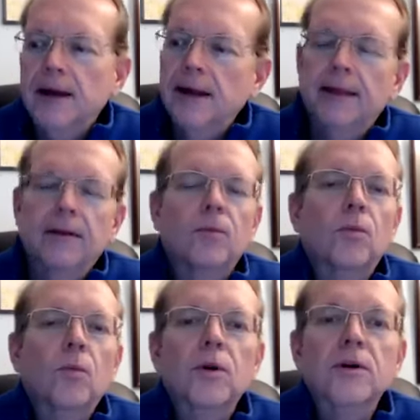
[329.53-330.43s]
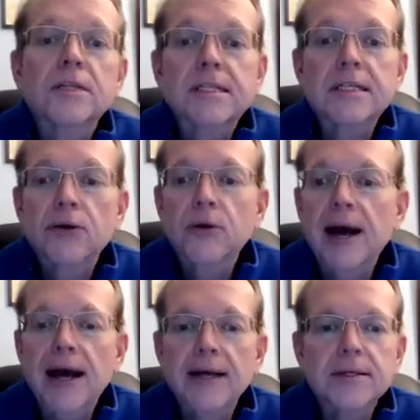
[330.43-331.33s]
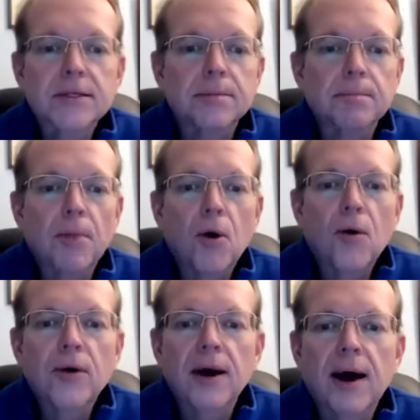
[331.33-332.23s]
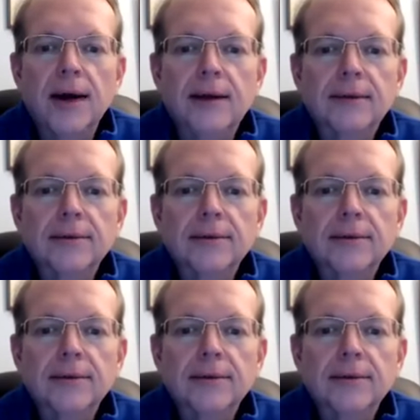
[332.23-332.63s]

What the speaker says: And then we'll see you guys tomorrow night.